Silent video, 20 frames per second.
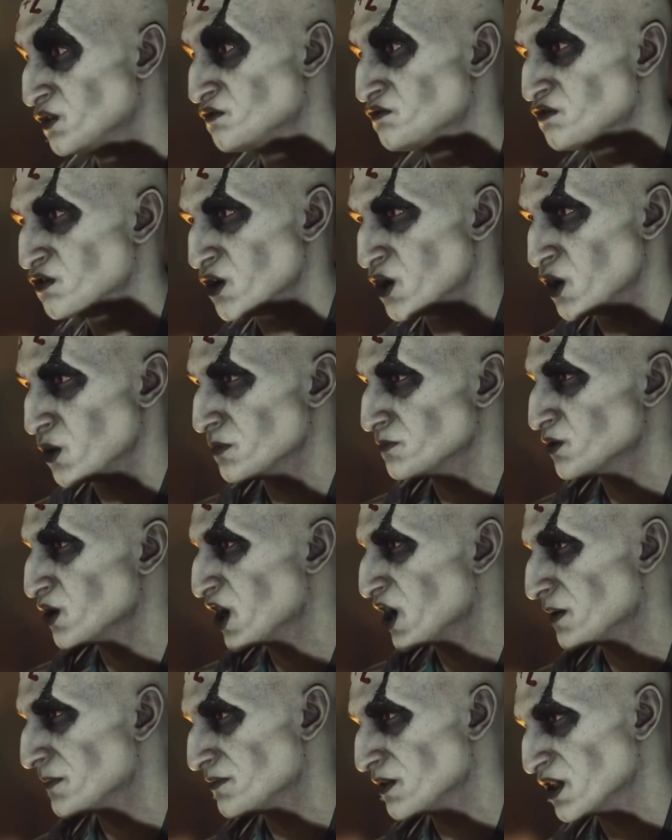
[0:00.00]
no
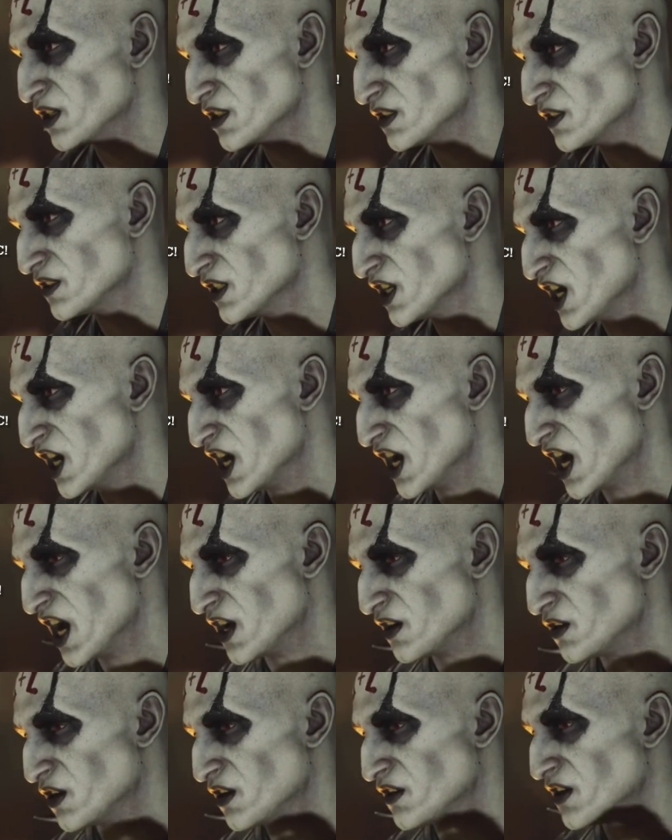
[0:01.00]
purpose
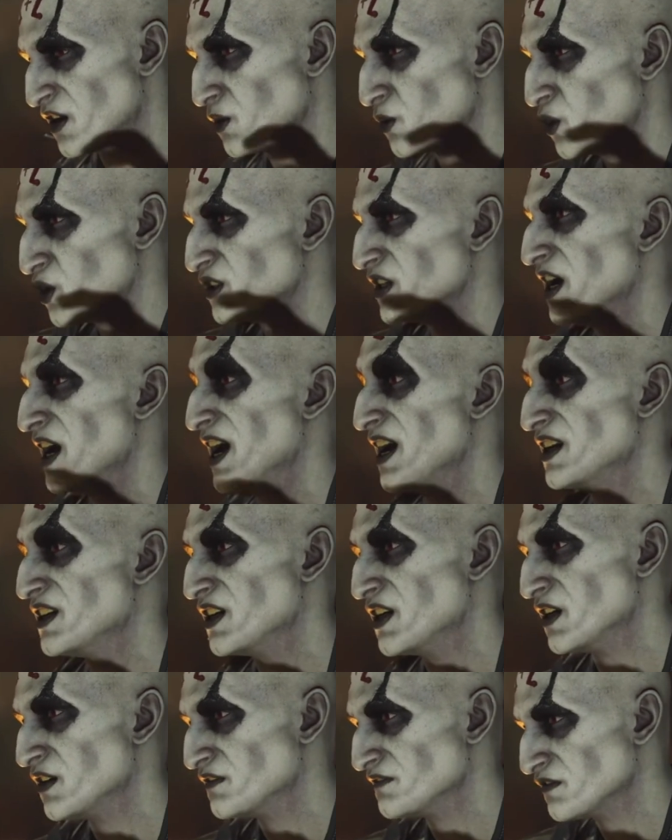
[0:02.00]
other than what I
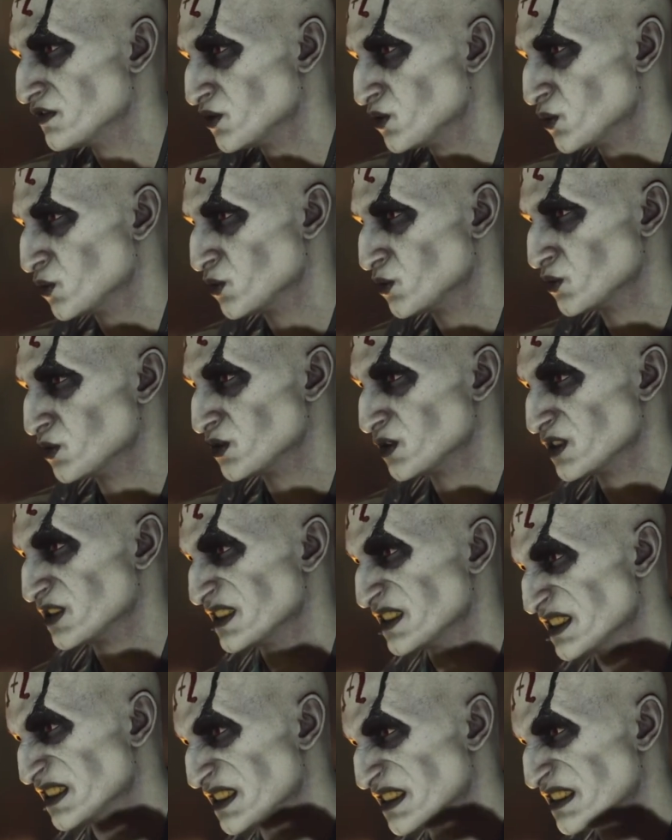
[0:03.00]
give you.
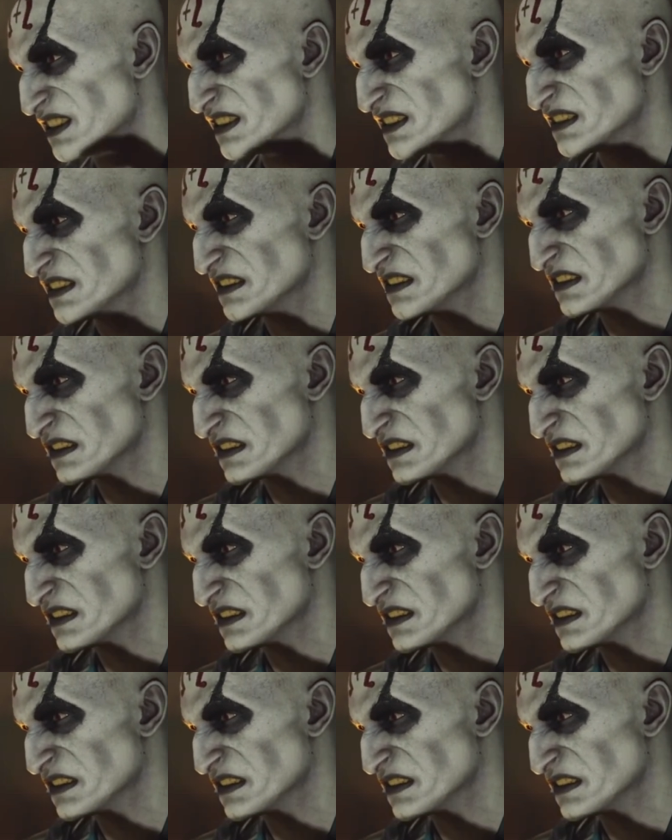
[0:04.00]
The collection